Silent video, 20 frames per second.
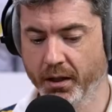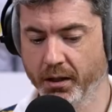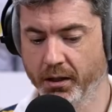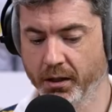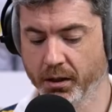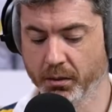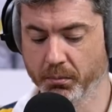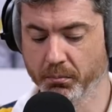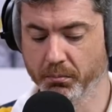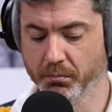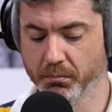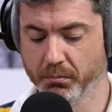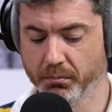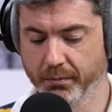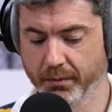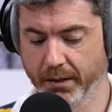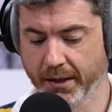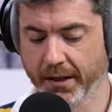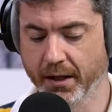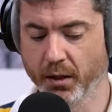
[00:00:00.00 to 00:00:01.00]

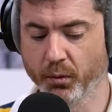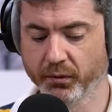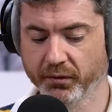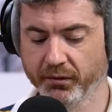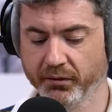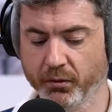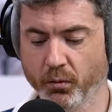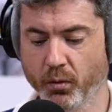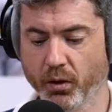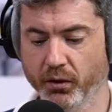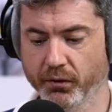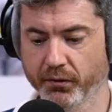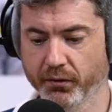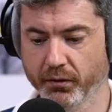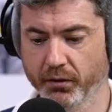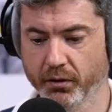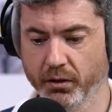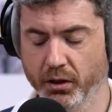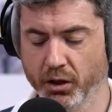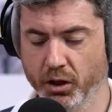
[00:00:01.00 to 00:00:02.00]
in our squad
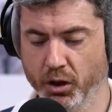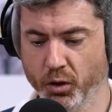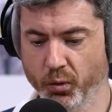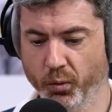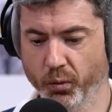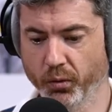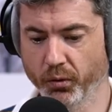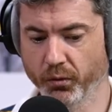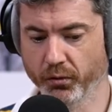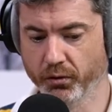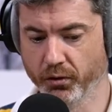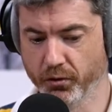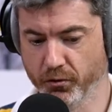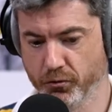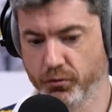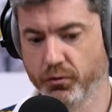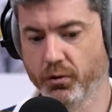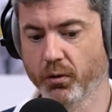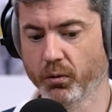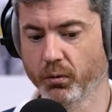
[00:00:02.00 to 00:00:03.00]
who could
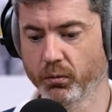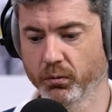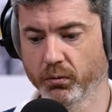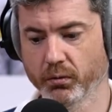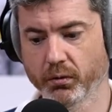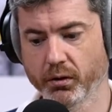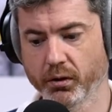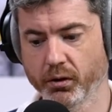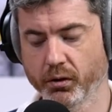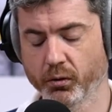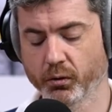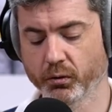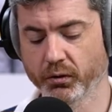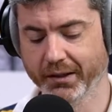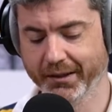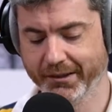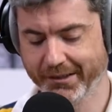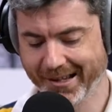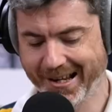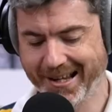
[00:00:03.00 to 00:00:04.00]
control or
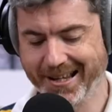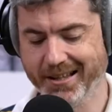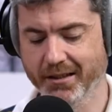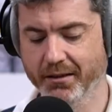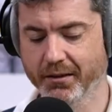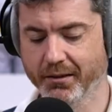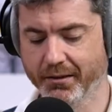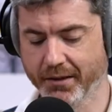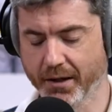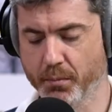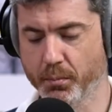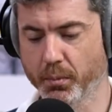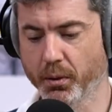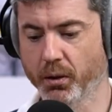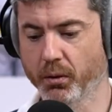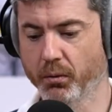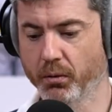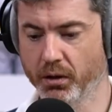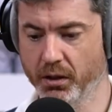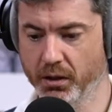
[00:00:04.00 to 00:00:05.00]
dictate the
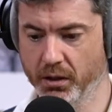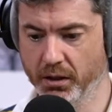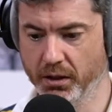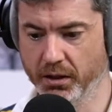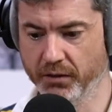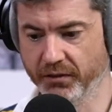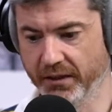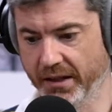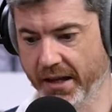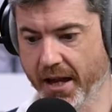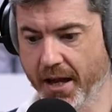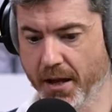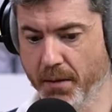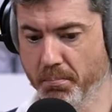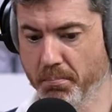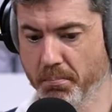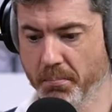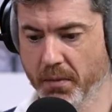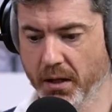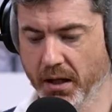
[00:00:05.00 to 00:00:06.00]
tempo of a
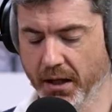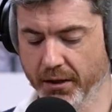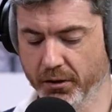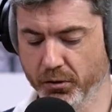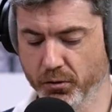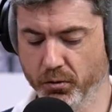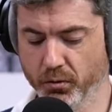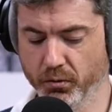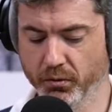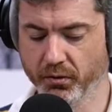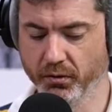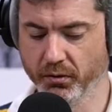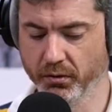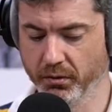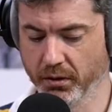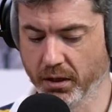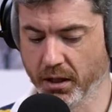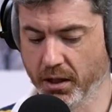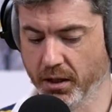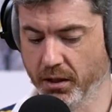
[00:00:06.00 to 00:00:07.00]
game and could
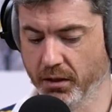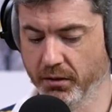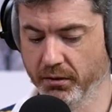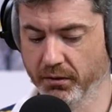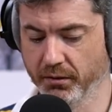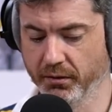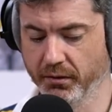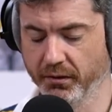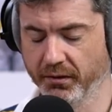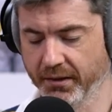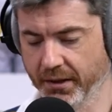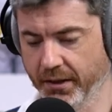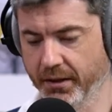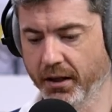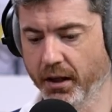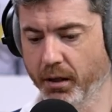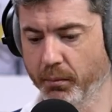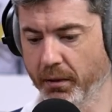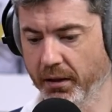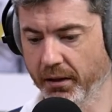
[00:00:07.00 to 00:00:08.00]
stand
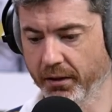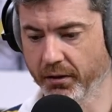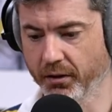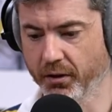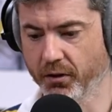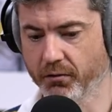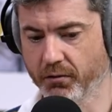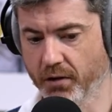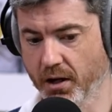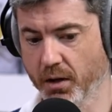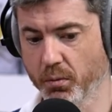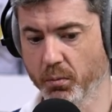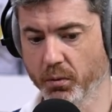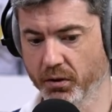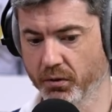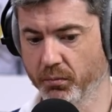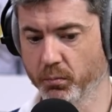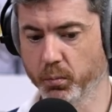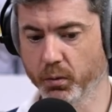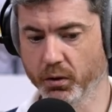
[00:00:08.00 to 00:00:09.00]
in the middle and go, right,
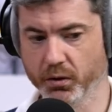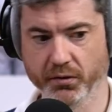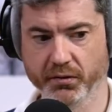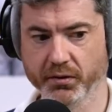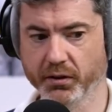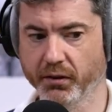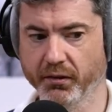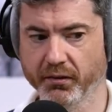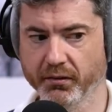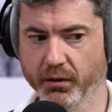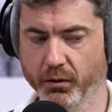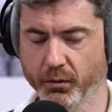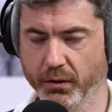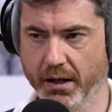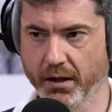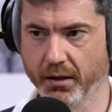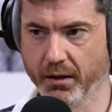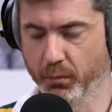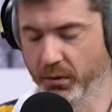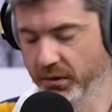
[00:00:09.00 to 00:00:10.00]
we're just going to slow
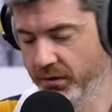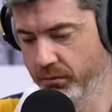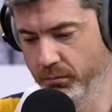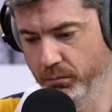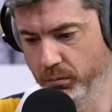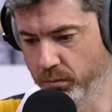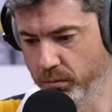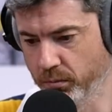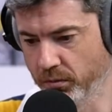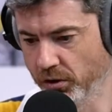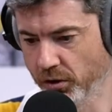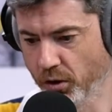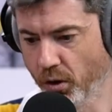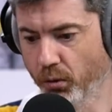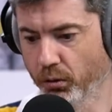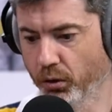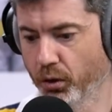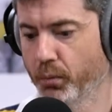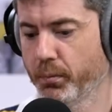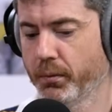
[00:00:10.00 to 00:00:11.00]
down. We're a
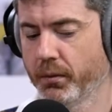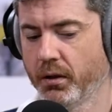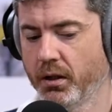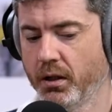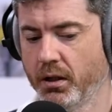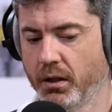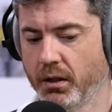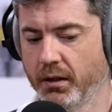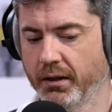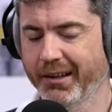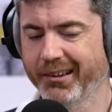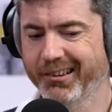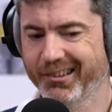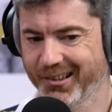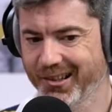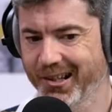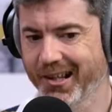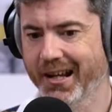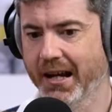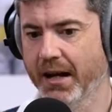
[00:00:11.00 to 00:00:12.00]
goal up. Let's
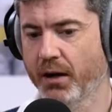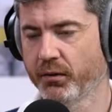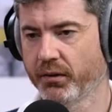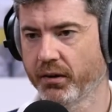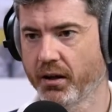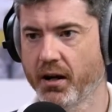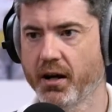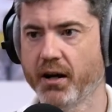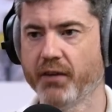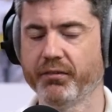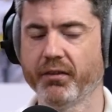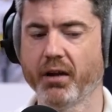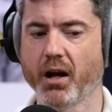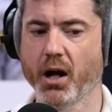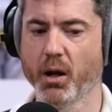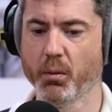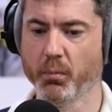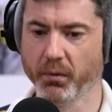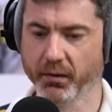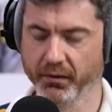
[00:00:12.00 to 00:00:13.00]
see it out to half
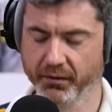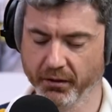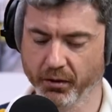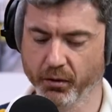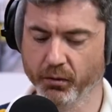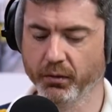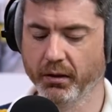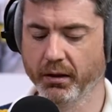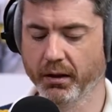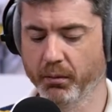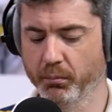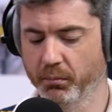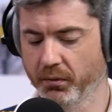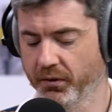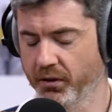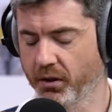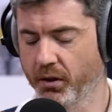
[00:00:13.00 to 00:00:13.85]
time. We slowed down. I'm just